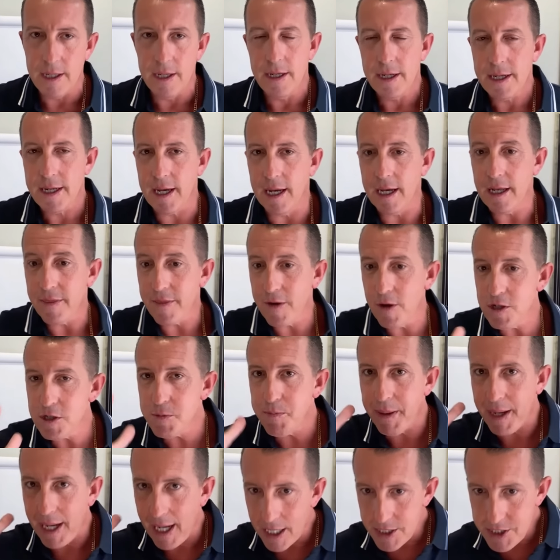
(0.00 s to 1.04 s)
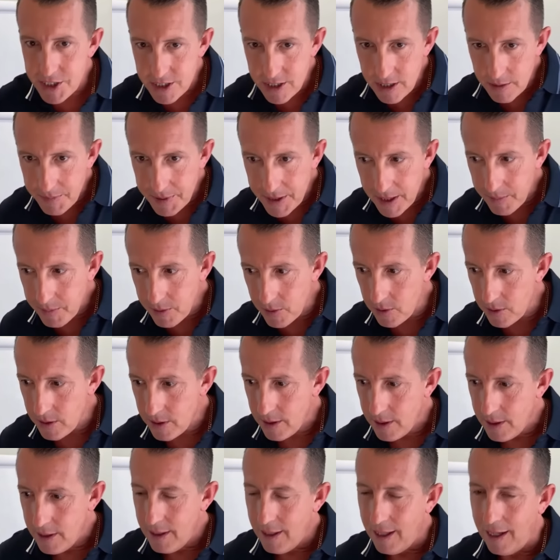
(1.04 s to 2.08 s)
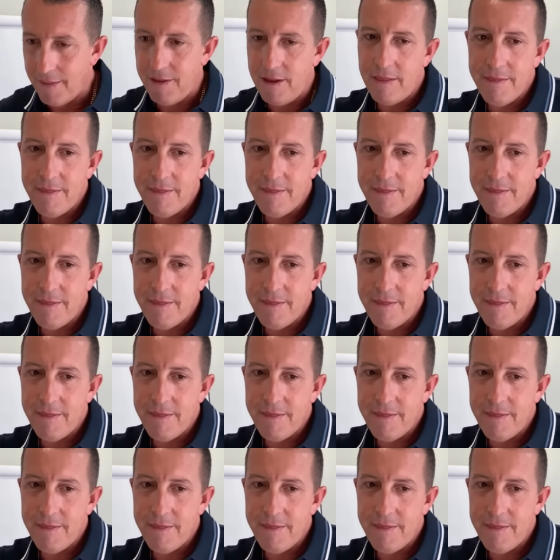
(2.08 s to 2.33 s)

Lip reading: Okay. There's passionate people, and then